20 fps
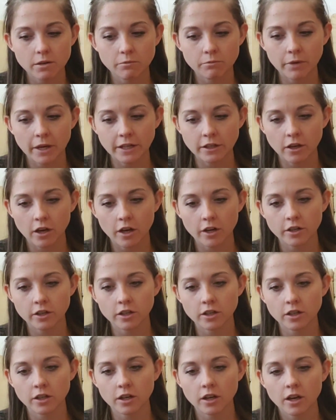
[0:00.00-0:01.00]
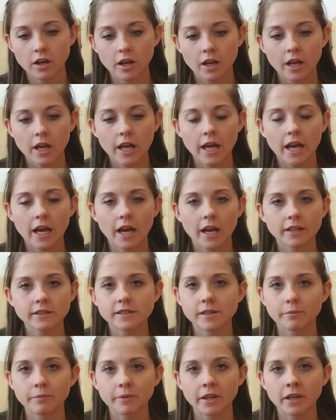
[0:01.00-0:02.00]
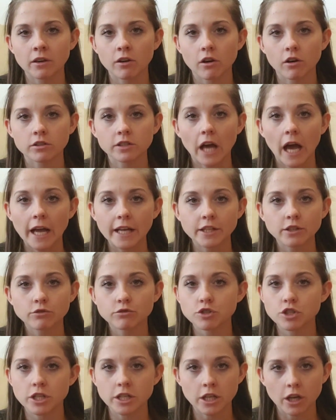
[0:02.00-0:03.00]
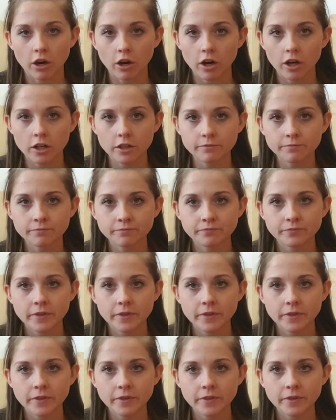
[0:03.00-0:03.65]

my daughter had something called IUGR,